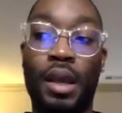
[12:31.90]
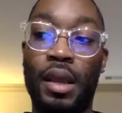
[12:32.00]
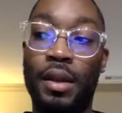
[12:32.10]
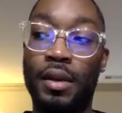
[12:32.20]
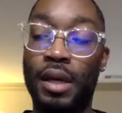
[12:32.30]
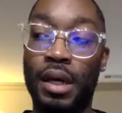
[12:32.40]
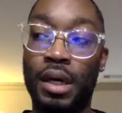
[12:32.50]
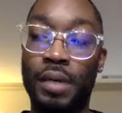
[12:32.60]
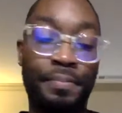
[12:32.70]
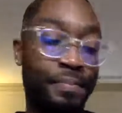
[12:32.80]

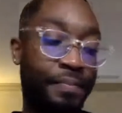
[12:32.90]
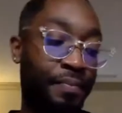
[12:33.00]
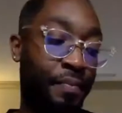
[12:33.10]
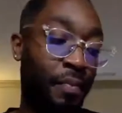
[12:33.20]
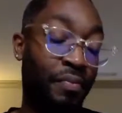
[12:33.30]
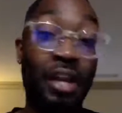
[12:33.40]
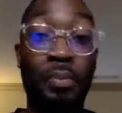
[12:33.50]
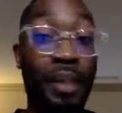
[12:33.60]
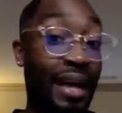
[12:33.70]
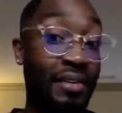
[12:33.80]
And
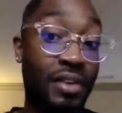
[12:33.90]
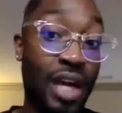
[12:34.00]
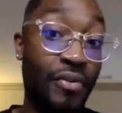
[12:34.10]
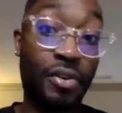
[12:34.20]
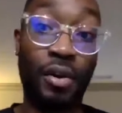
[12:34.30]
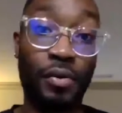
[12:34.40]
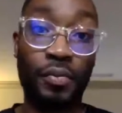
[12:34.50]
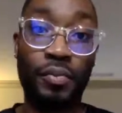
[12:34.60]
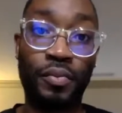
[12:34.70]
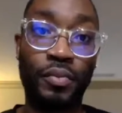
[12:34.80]
that applies to
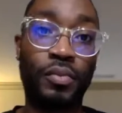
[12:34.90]
everything.